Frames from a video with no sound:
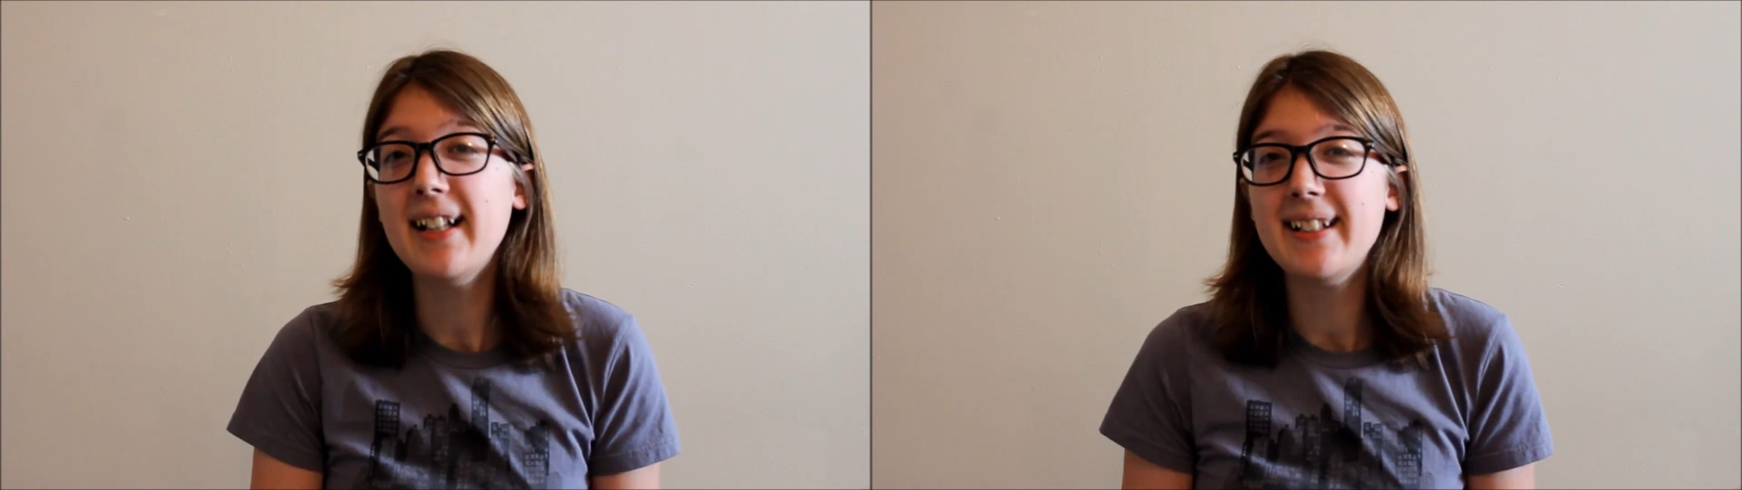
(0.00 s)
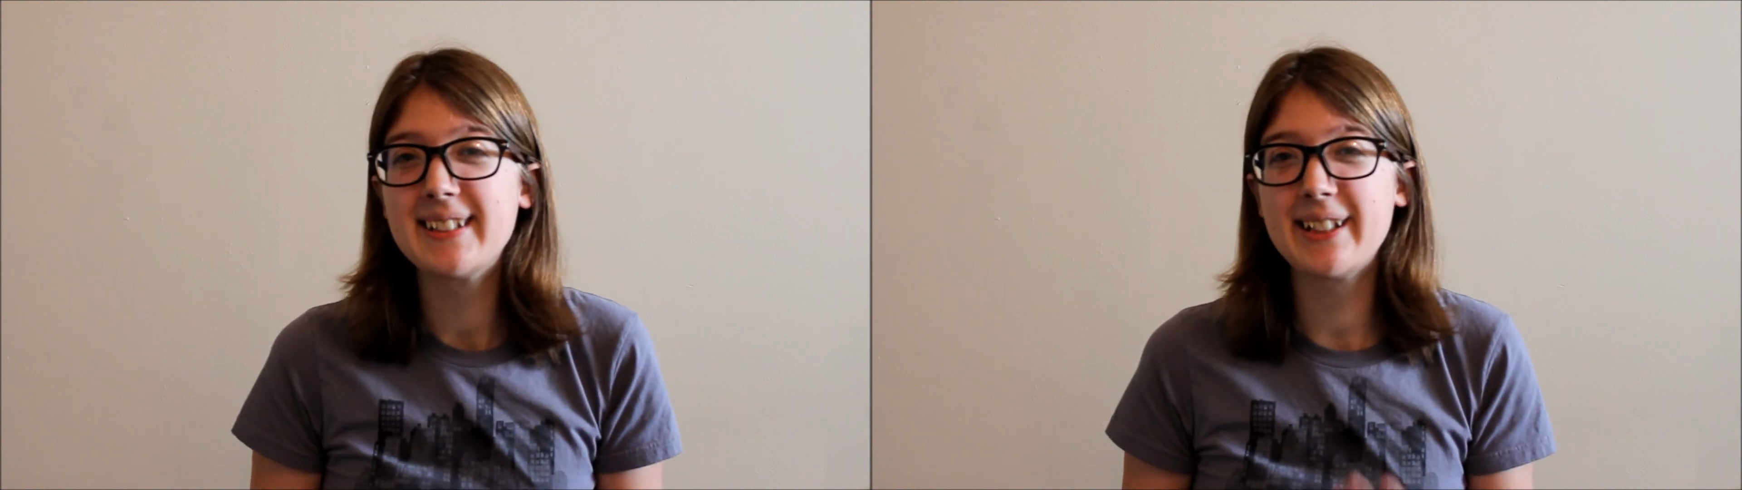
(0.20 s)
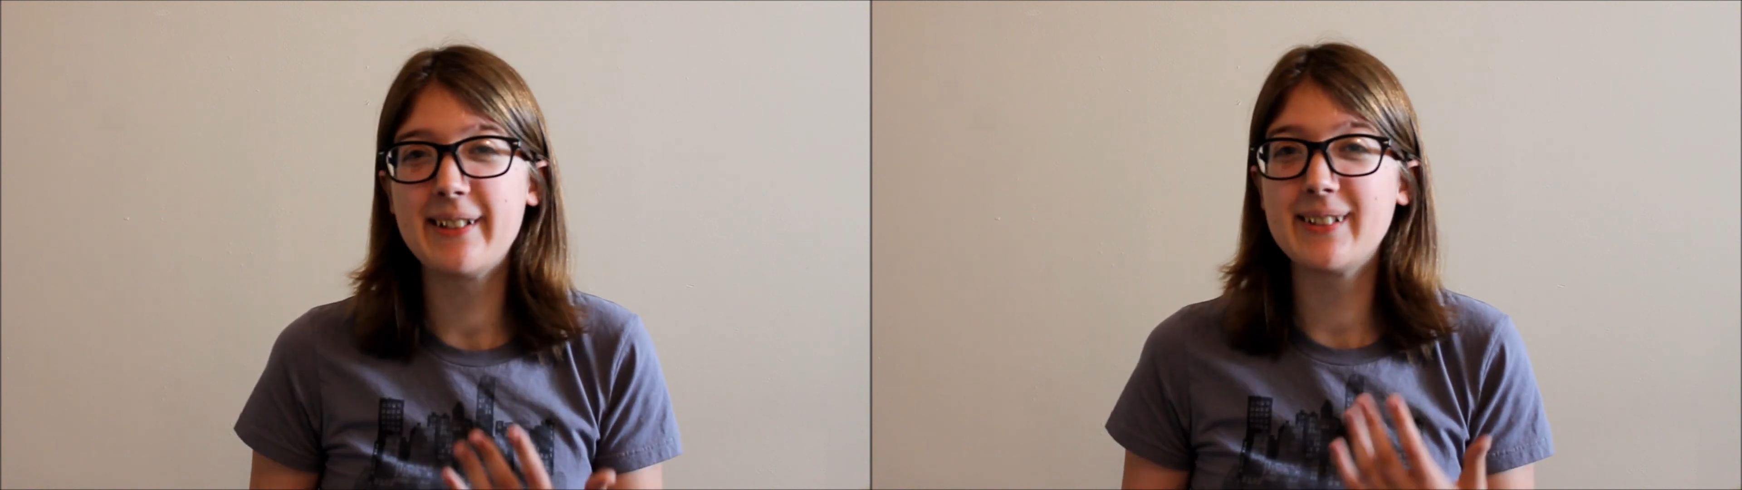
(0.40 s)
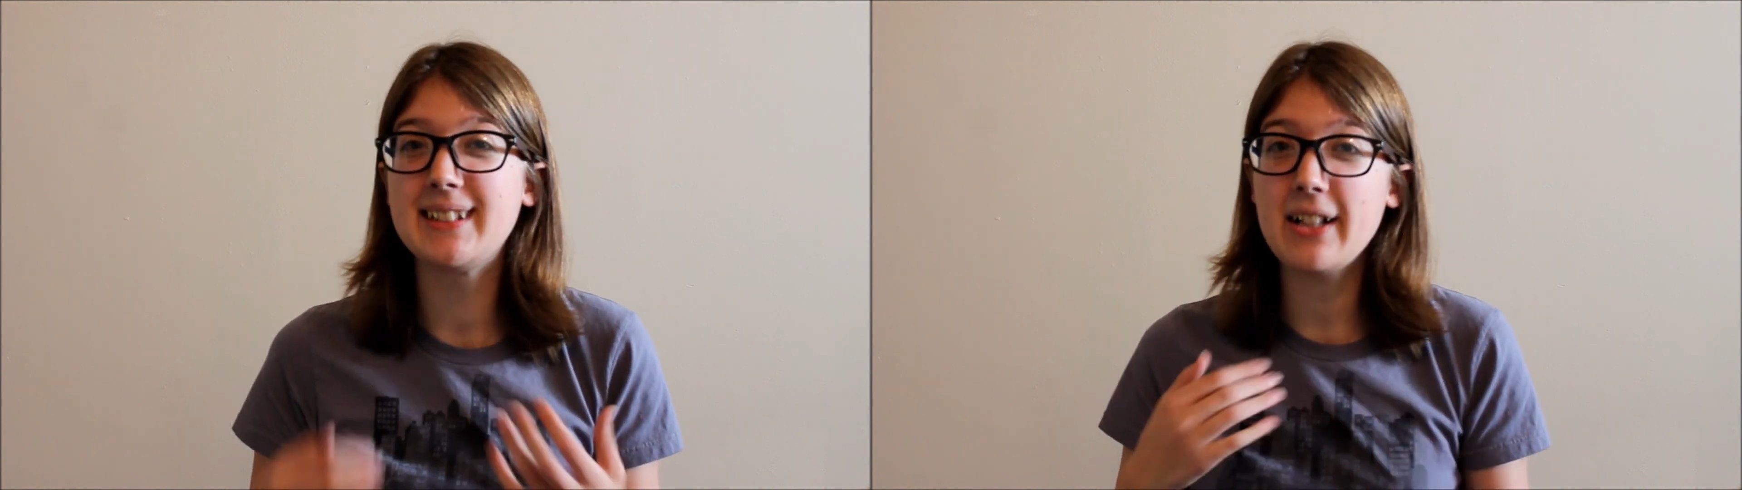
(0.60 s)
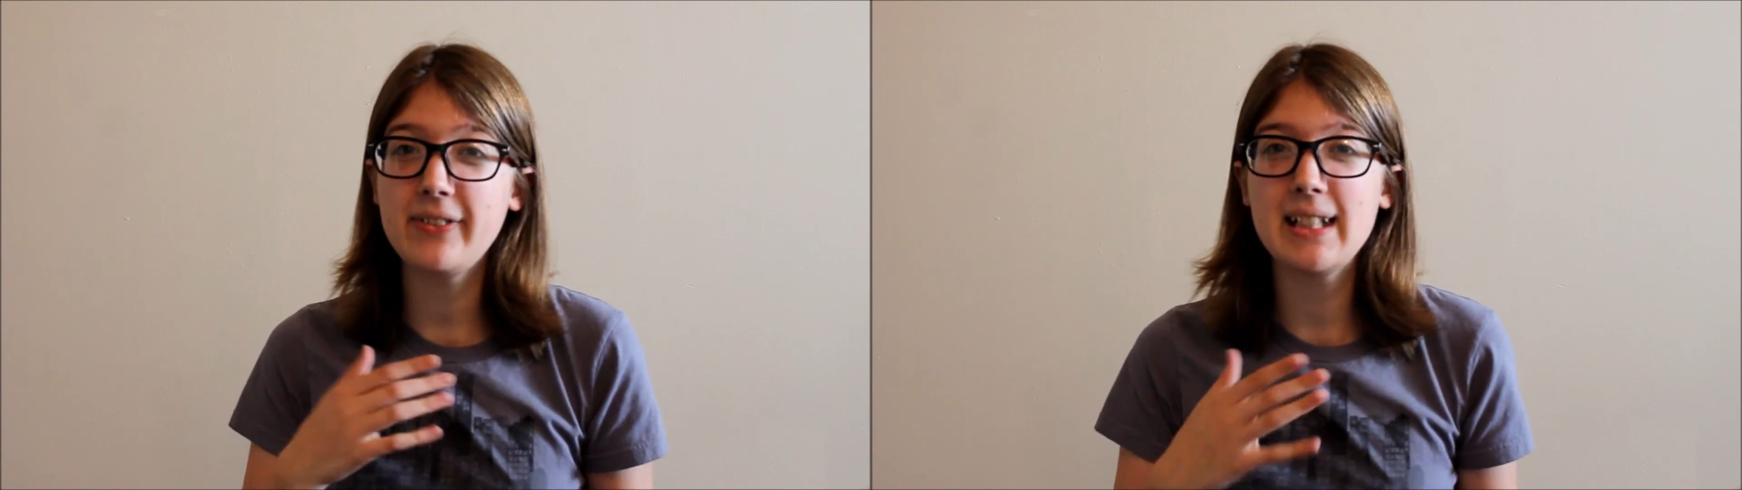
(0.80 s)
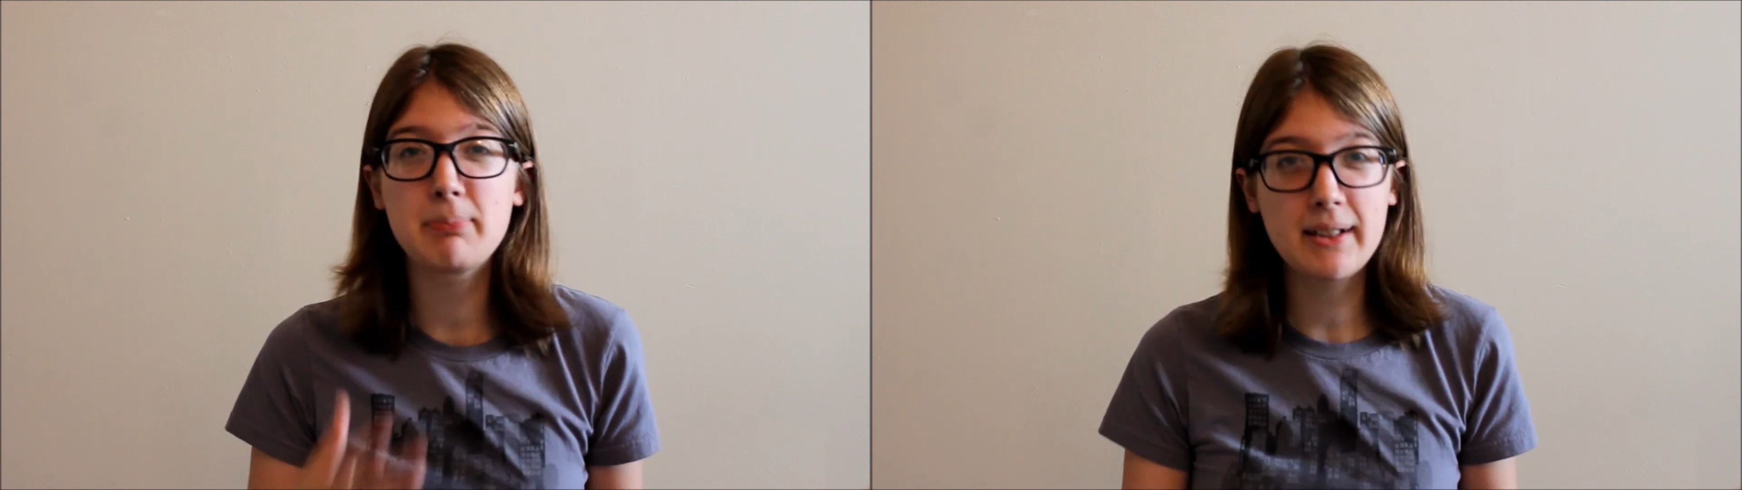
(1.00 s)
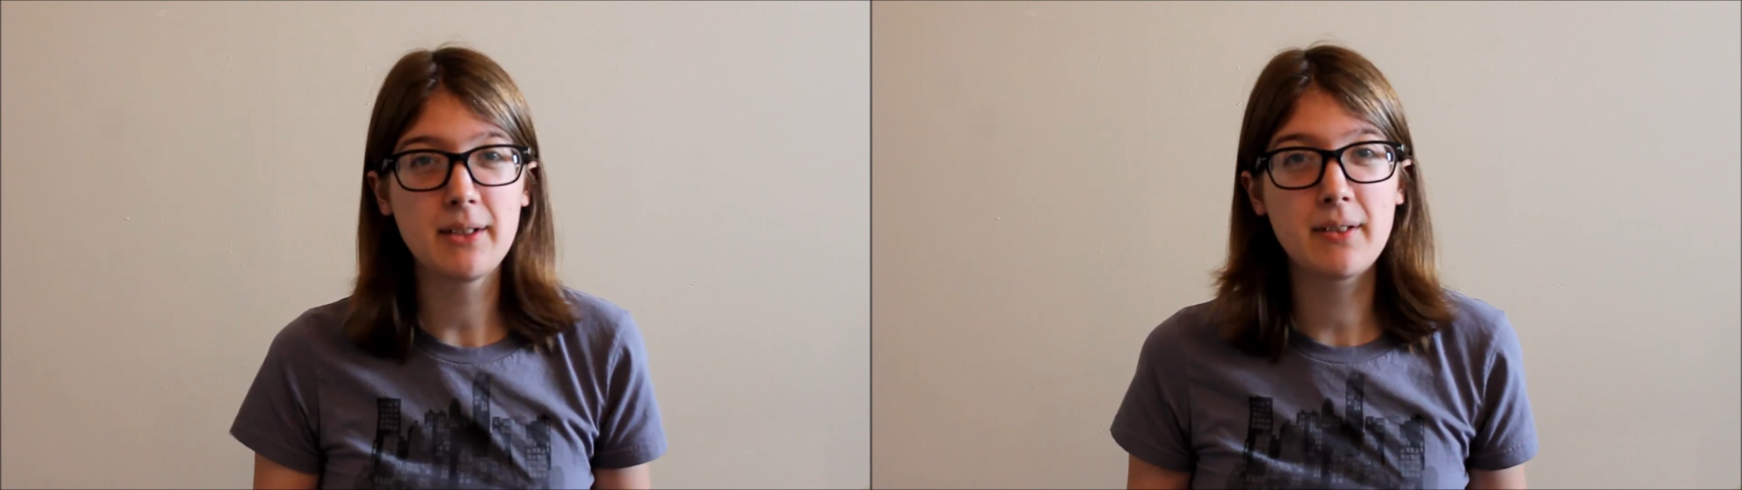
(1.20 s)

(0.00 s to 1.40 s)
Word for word: So definitely spread the